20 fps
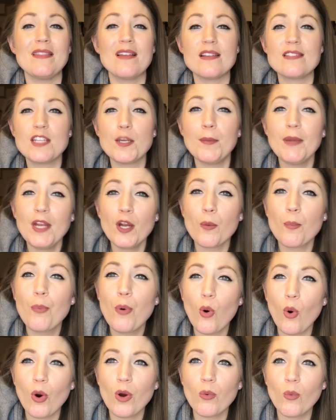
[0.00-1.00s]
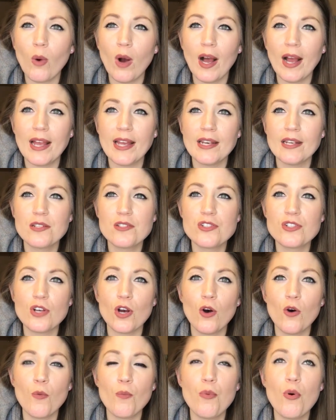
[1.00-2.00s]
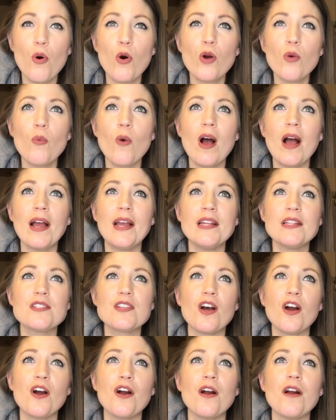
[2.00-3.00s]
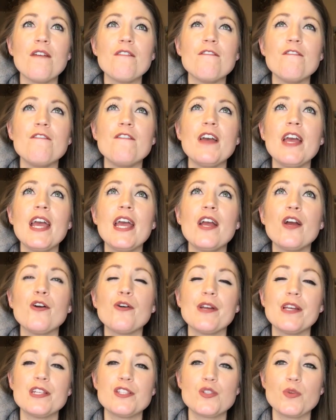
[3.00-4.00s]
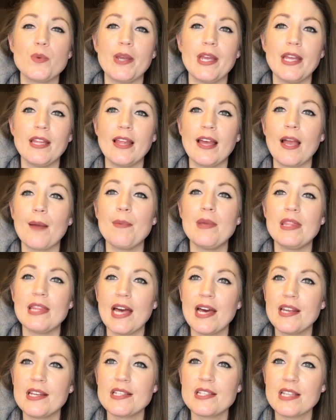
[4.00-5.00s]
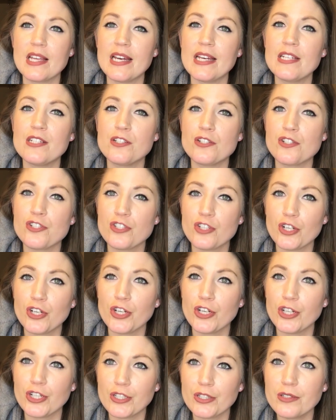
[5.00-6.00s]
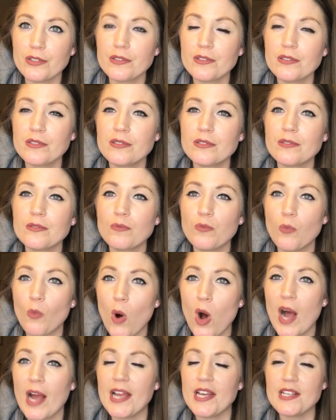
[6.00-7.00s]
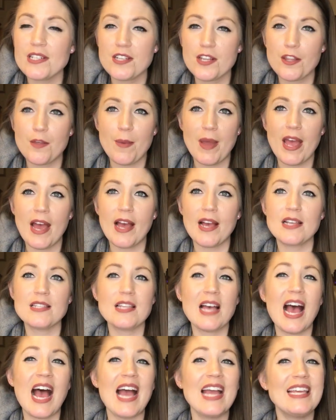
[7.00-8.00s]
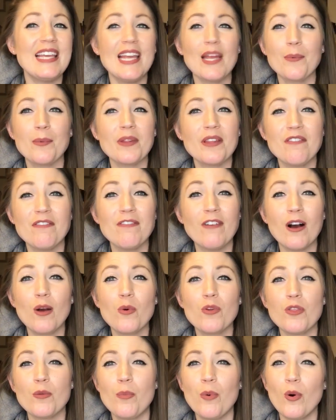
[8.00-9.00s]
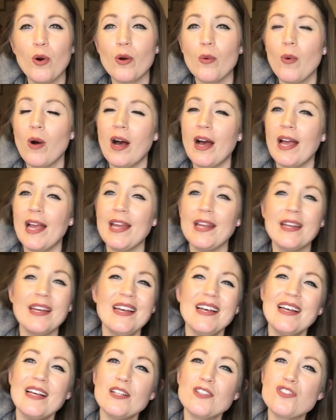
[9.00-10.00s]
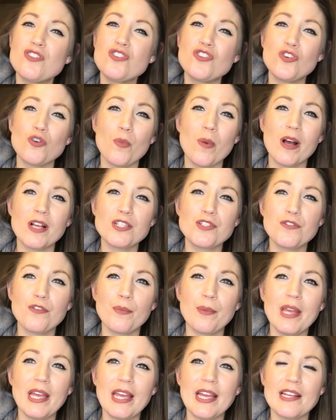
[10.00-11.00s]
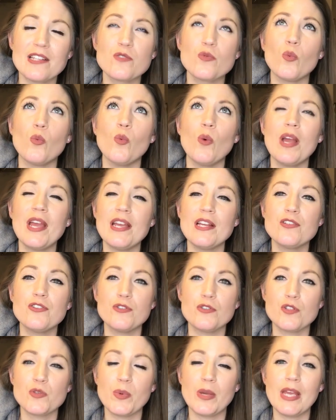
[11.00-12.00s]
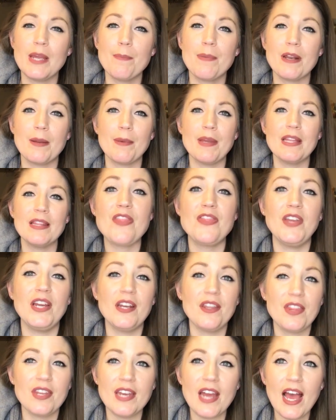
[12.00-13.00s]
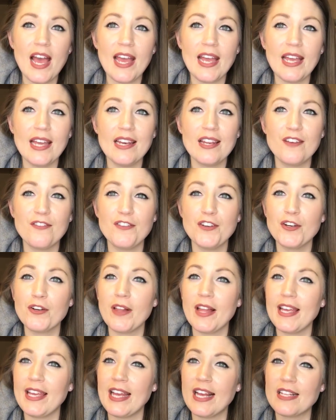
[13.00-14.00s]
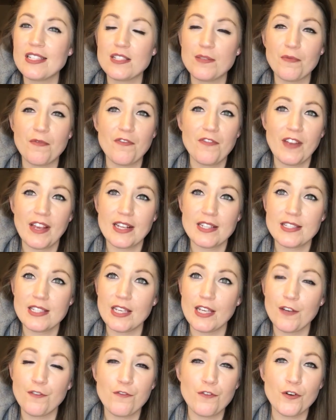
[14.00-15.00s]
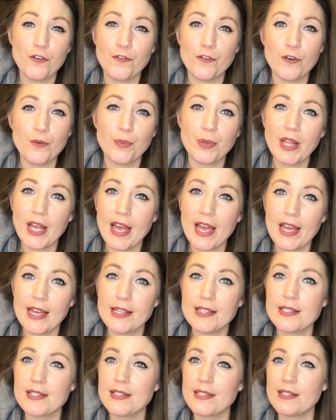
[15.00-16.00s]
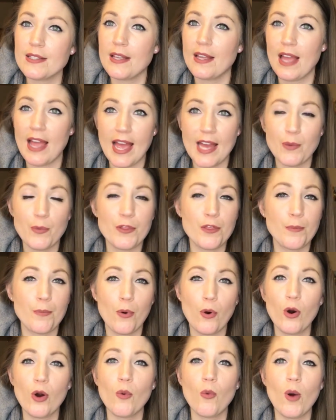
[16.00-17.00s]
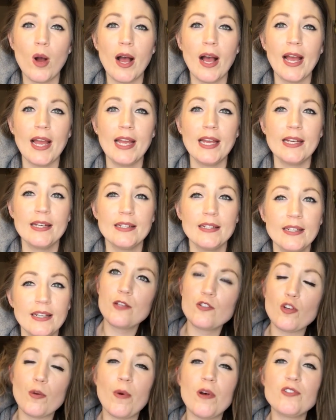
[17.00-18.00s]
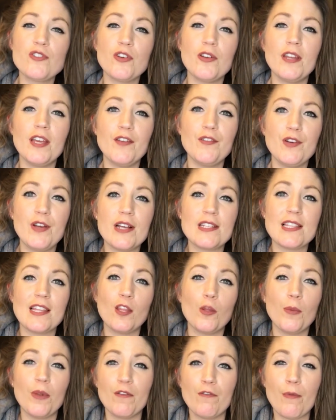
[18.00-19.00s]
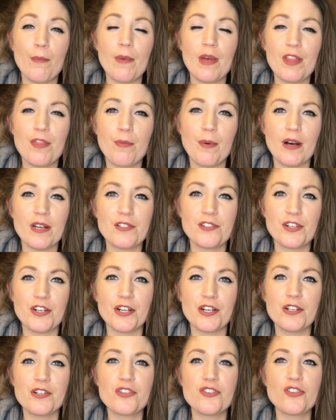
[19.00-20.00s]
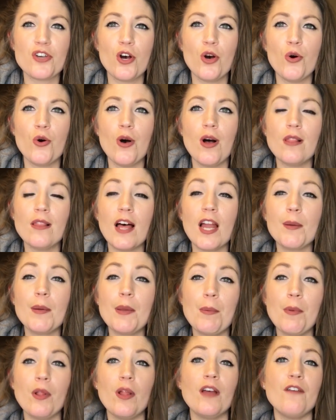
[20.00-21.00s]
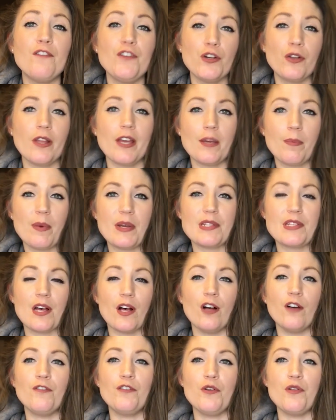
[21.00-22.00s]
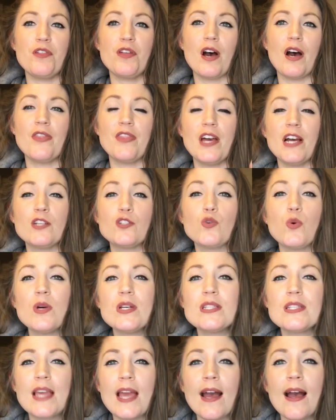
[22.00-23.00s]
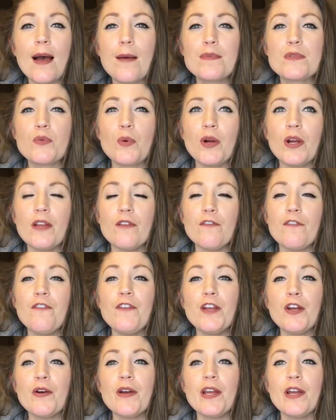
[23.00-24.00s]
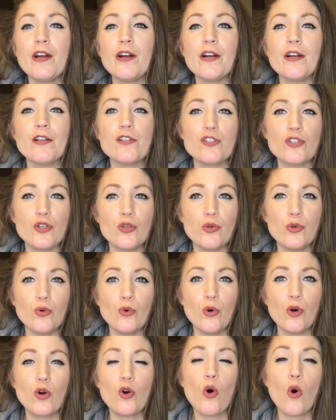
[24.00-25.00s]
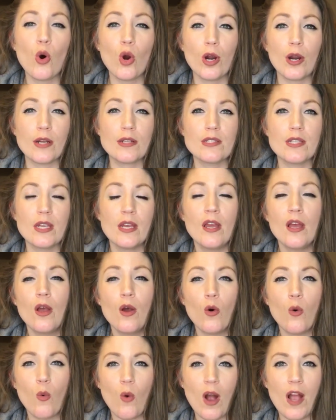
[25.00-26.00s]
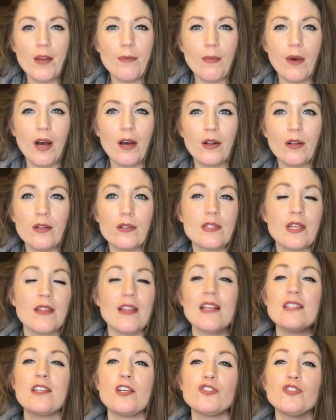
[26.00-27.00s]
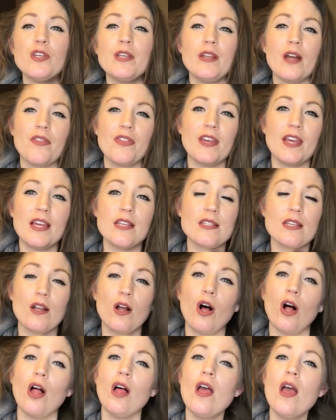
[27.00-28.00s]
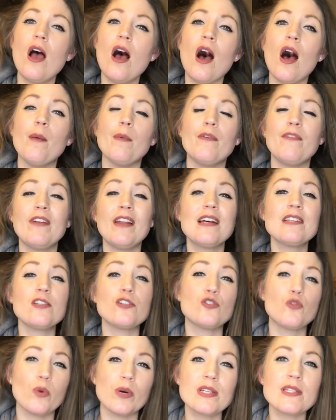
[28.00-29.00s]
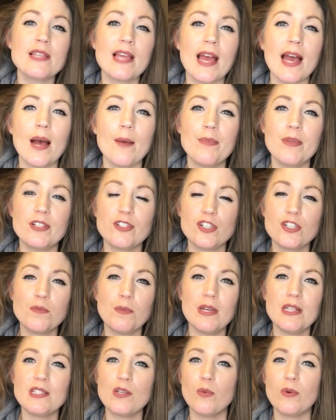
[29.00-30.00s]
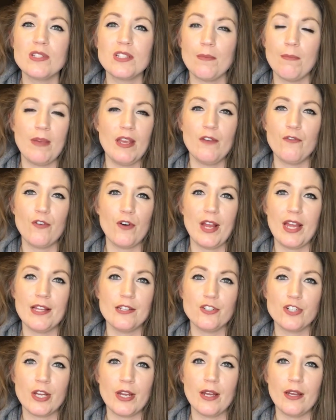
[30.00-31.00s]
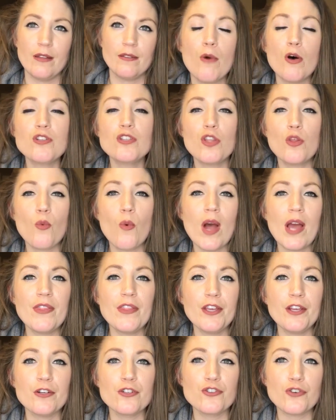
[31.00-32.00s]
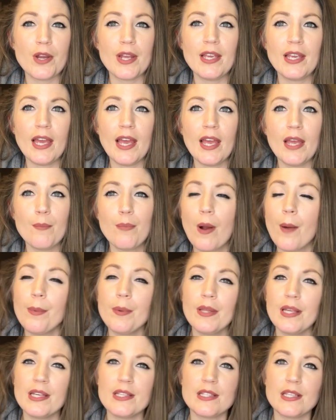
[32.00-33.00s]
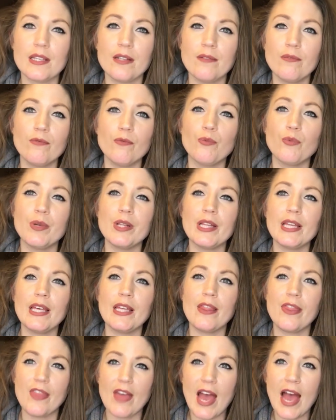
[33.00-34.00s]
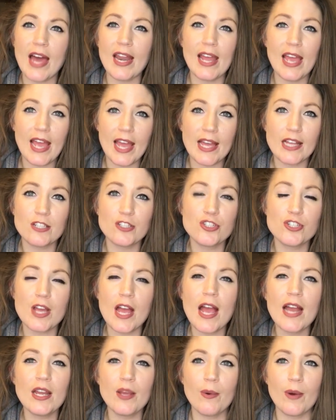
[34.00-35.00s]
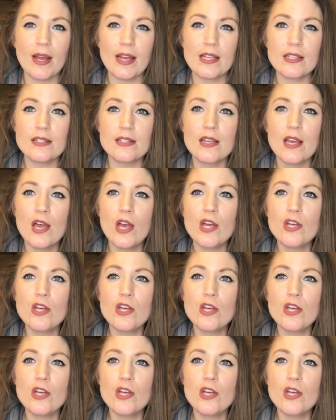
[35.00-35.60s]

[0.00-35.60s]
That's gonna be your port wine. So port wines are very sweet. Like, I mean, that is like dessert wine to the max. I can't really fuck with the port wine. It's too much for me. It's way too sweet. But I mean, at the end of the night, if you're like at some fancy foo-foo place and with a port wine. So I'm also gonna give you guys a little bit of a myth buster. So a lot of people, if you're like myself, you thought that twist caps were inferior to corked wine bottles, and that's actually not the case at all. If it has a twist cap, that just means it wasn't made for aging. Most of the wine that you're drinking probably isn't really that aged anyways.